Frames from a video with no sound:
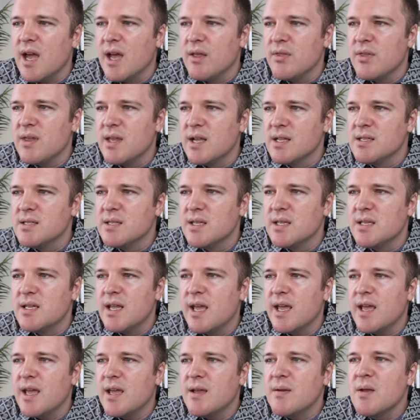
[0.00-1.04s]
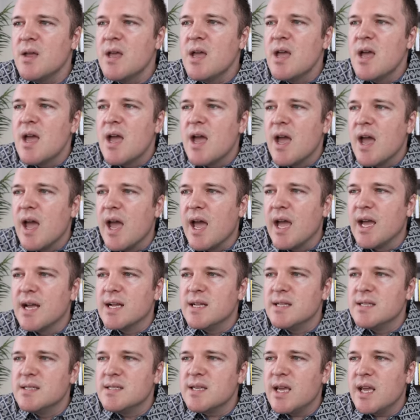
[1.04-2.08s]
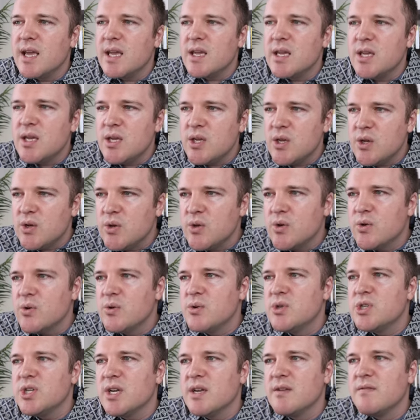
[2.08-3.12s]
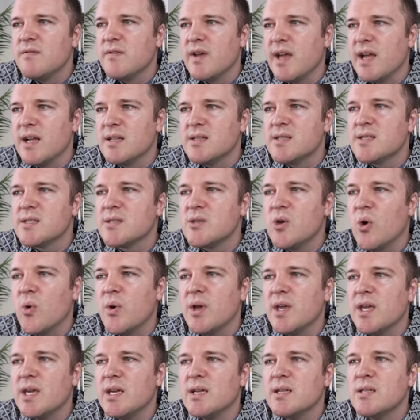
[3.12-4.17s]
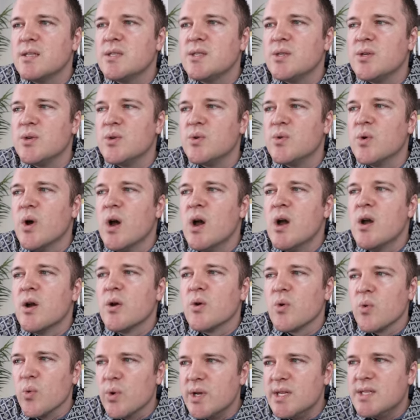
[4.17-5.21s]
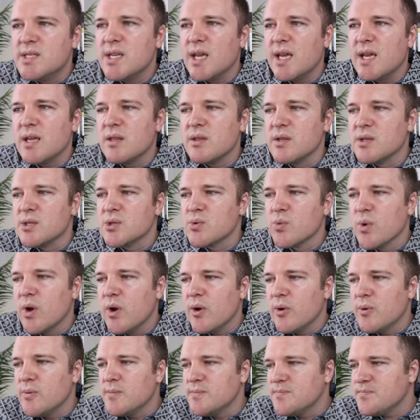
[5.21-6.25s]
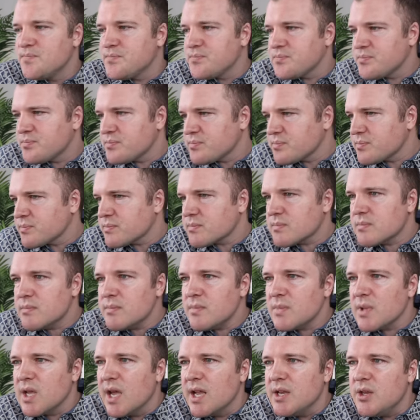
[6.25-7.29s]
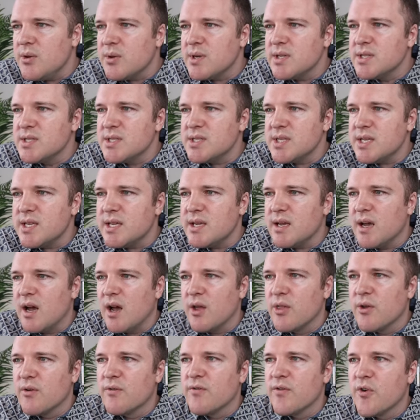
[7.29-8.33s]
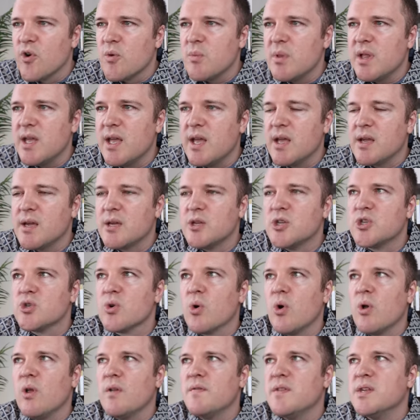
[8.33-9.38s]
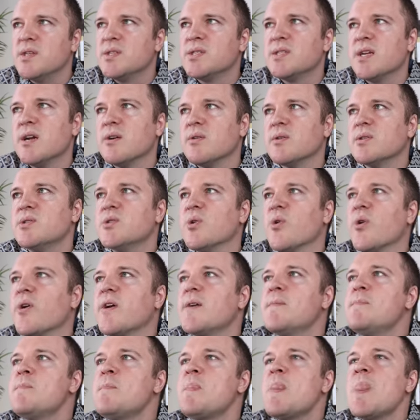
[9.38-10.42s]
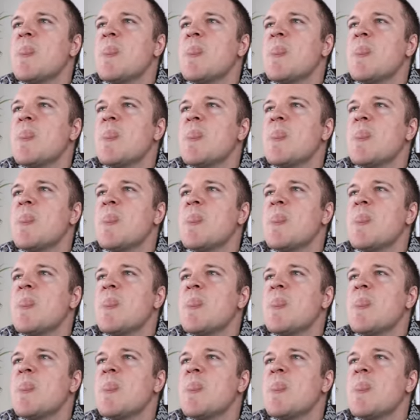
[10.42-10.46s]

at the end of the day, and a huge advance going in to retake this road. And you can see uh, they're firmly in control of this territory.